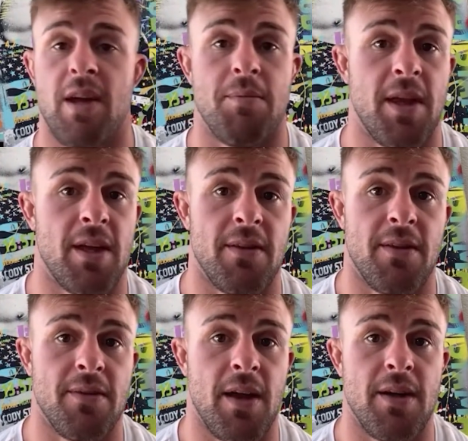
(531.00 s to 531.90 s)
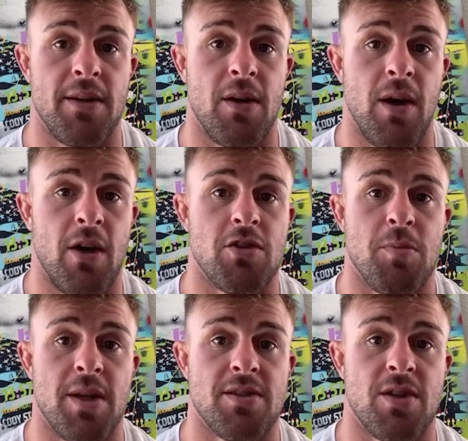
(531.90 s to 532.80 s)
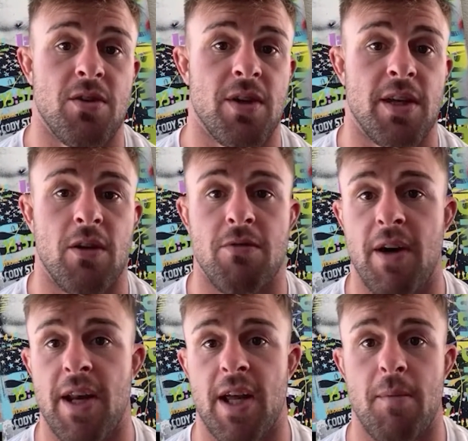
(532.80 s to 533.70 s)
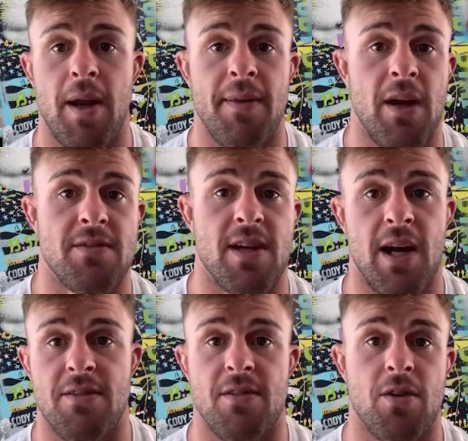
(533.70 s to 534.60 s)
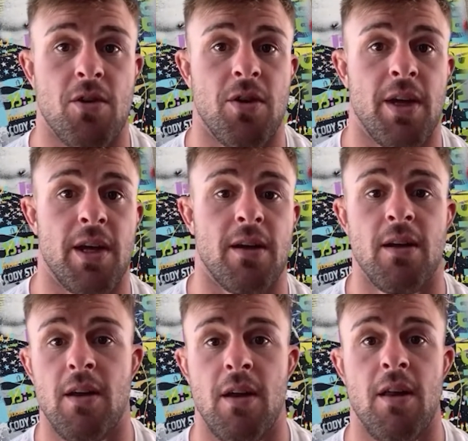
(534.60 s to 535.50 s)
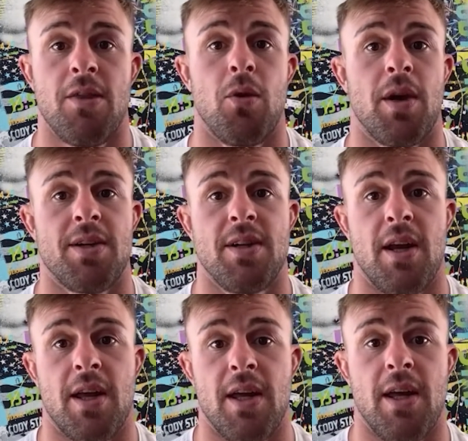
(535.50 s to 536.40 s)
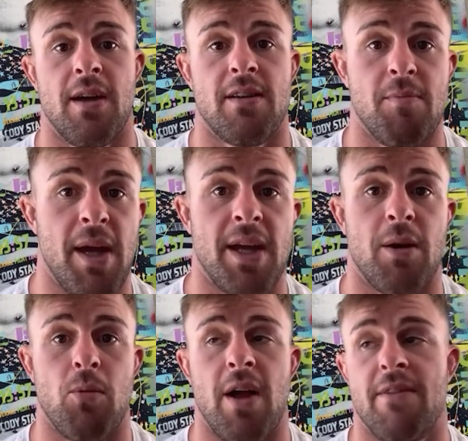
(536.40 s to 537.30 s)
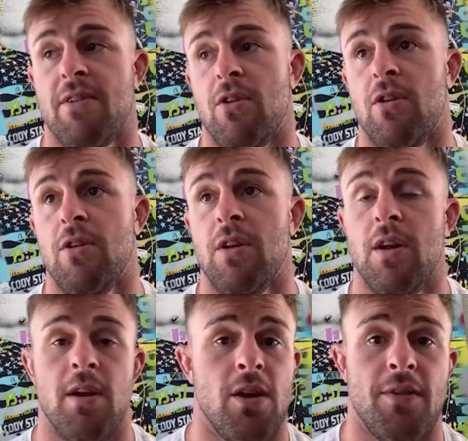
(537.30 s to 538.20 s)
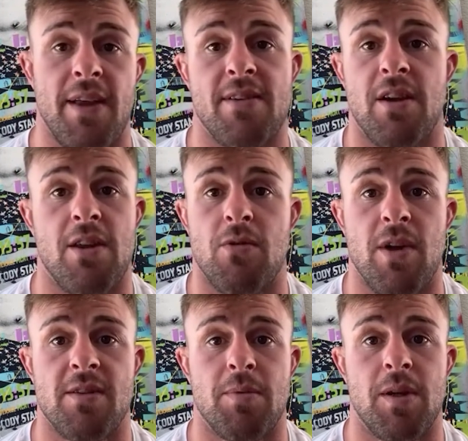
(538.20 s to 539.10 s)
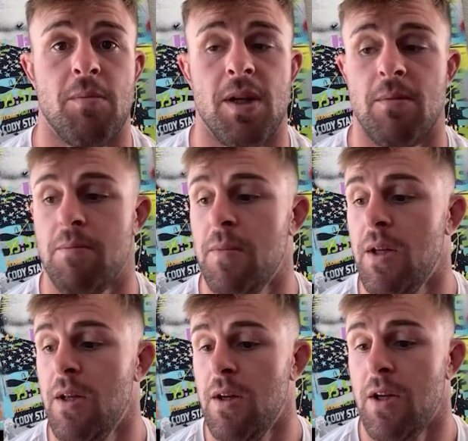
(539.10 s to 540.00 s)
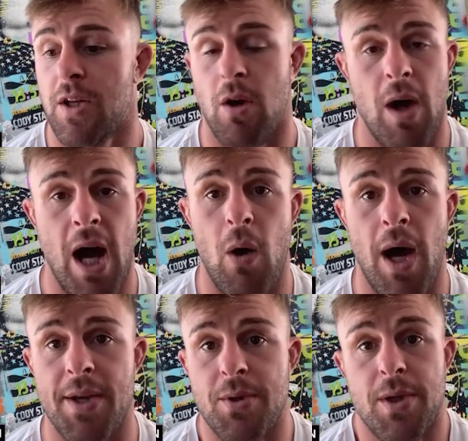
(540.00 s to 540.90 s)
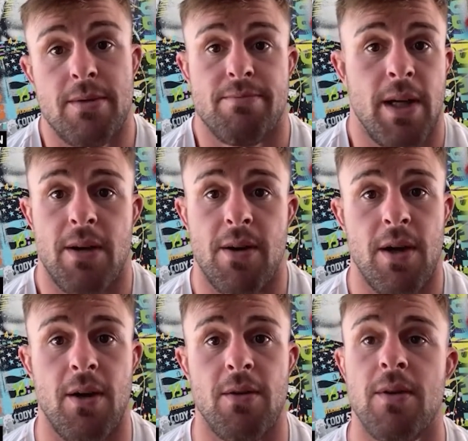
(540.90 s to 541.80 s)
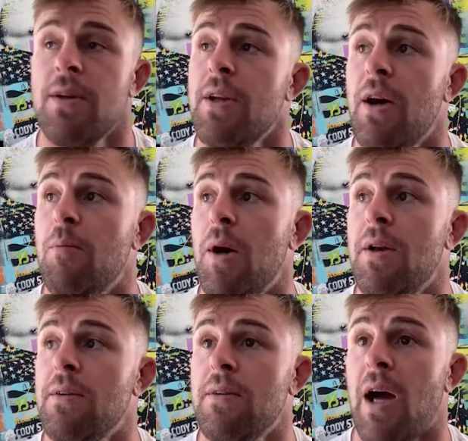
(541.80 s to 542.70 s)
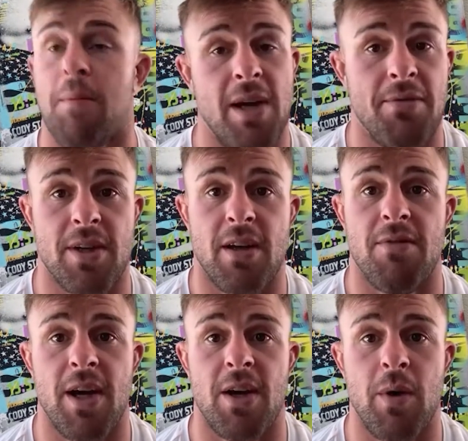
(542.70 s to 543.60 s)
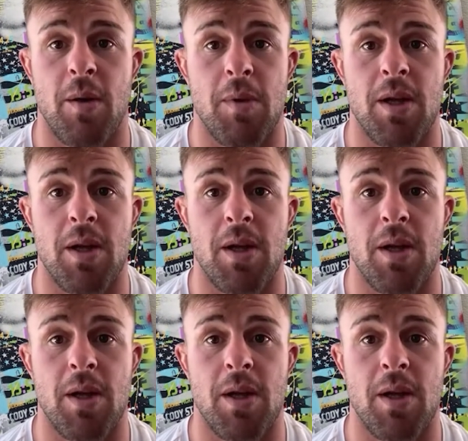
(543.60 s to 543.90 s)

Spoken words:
Same thing that, Aljamain Sterling, fighting him on the outside, circling, throwing a ton of kicks, making him wrestle. That's another recipe to beat him. How I do it, I don't know, but I'm definitely going to find a way